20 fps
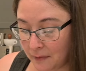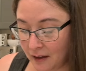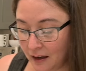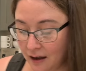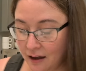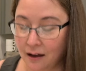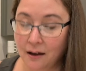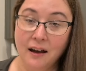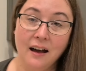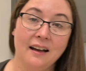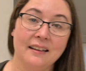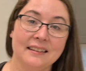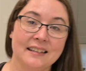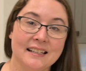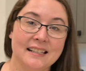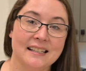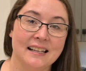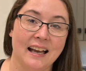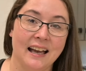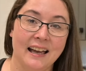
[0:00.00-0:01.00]
On the
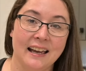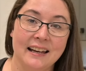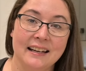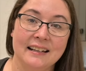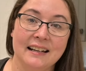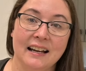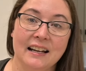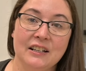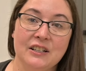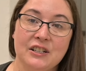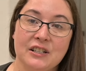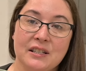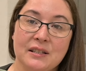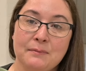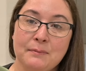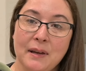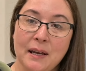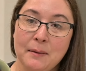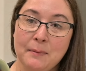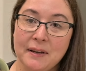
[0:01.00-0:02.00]
side, I just
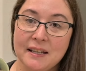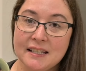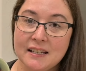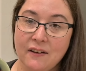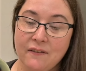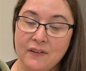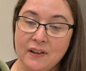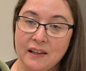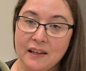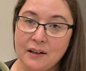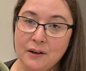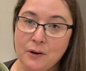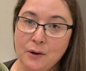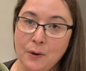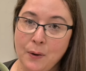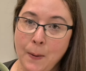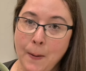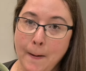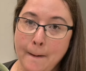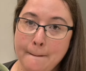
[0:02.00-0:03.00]
made myself a
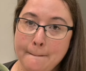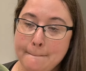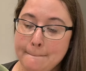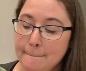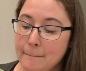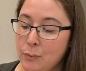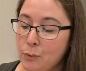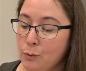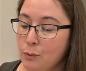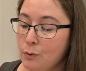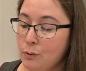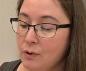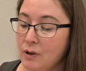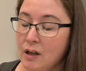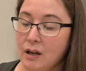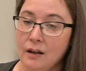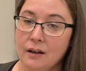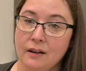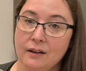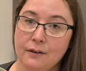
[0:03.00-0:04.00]
little bowl
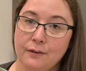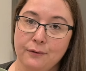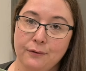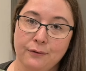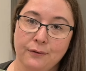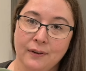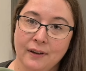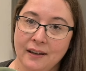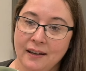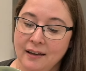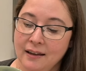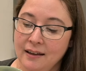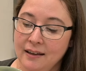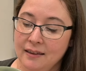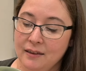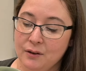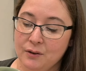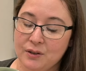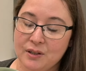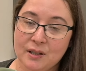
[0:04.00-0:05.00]
of,
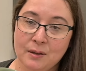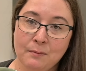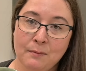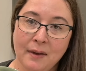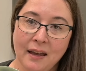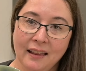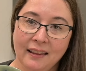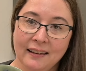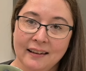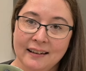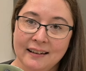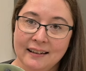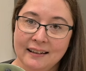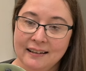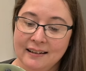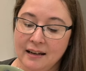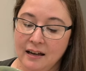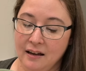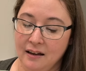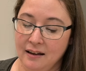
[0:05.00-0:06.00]
there's some melon,
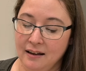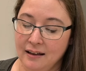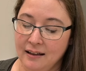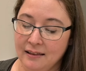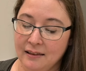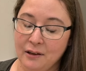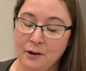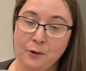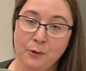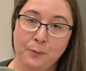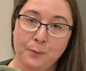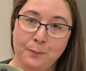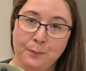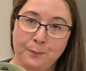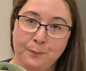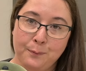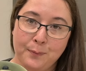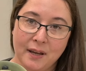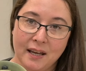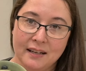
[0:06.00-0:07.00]
a little
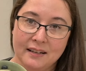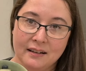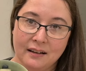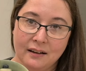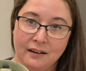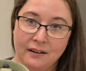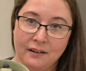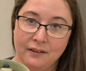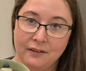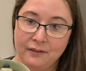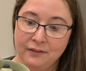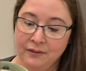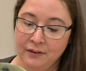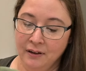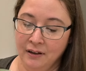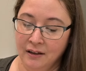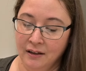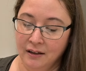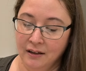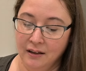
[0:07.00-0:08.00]
bit of
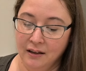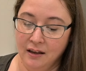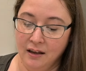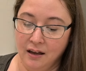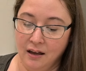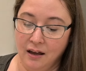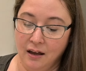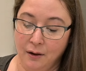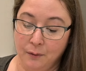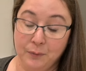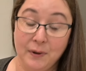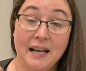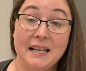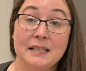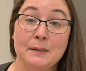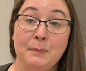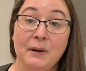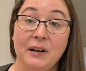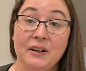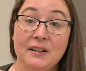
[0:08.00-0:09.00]

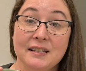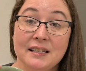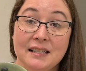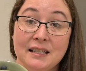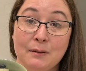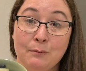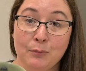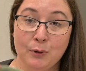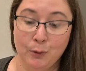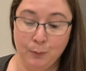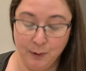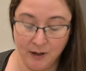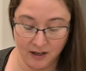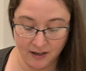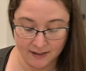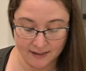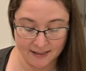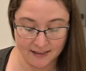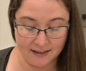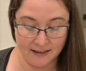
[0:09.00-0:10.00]
raspberries and some
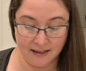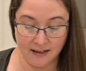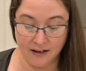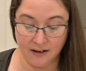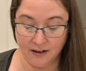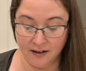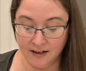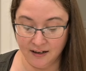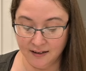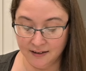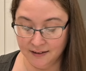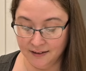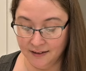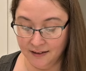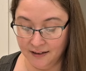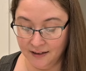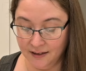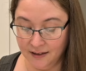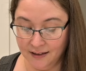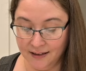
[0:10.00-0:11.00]
blueberries in there.
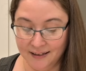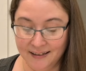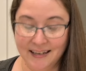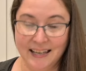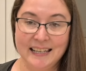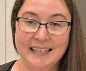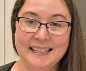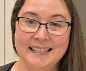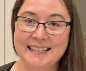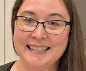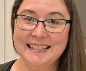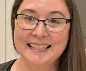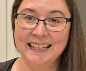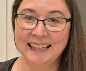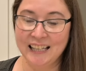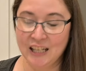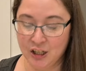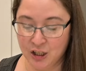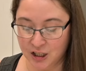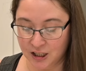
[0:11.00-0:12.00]
Nice,
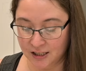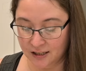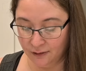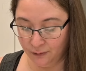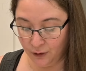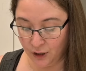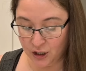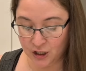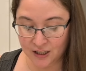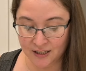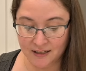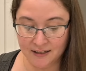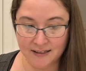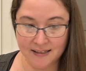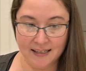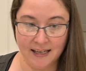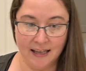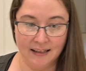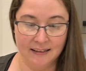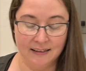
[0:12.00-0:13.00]
delicious, fresh little
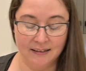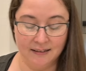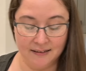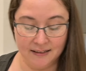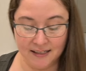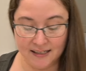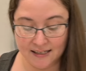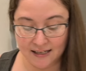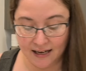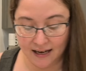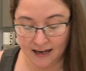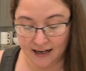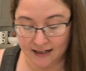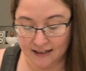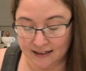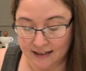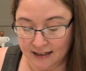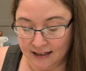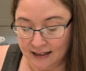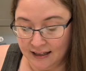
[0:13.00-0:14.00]
salad on the side.